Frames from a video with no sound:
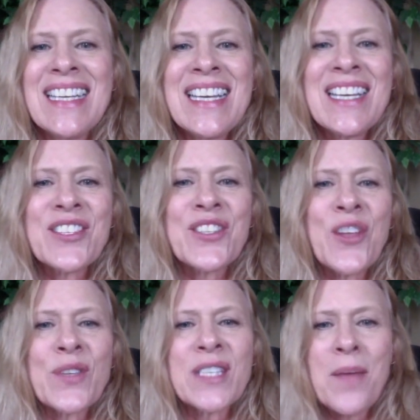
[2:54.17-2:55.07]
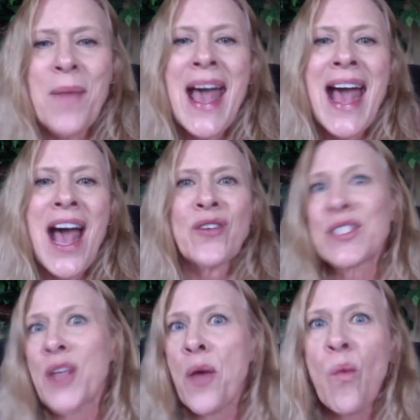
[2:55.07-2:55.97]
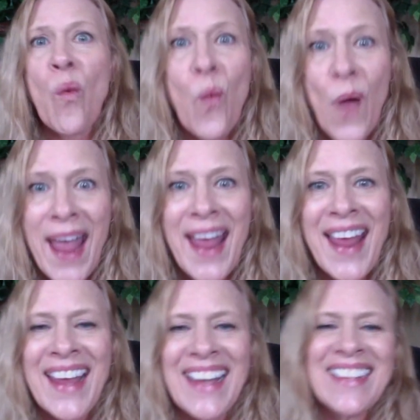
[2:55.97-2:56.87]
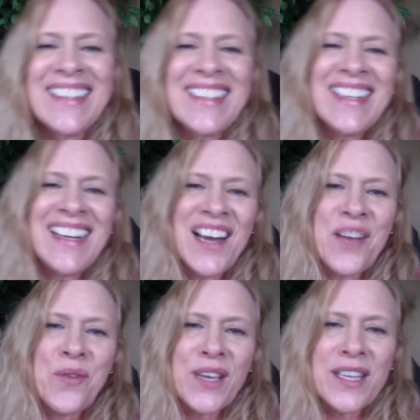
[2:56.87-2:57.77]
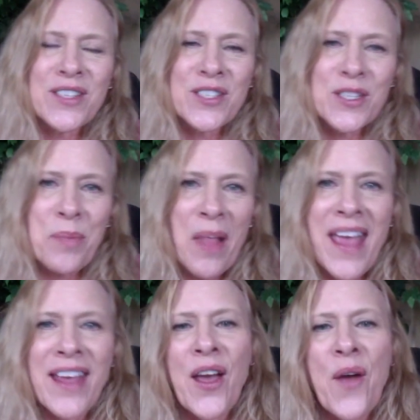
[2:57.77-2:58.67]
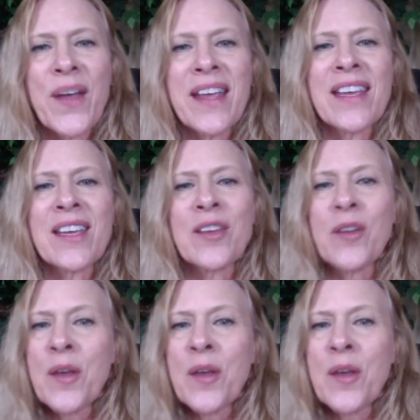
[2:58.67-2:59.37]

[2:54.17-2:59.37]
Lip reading: So somehow, some way, I will get a display going.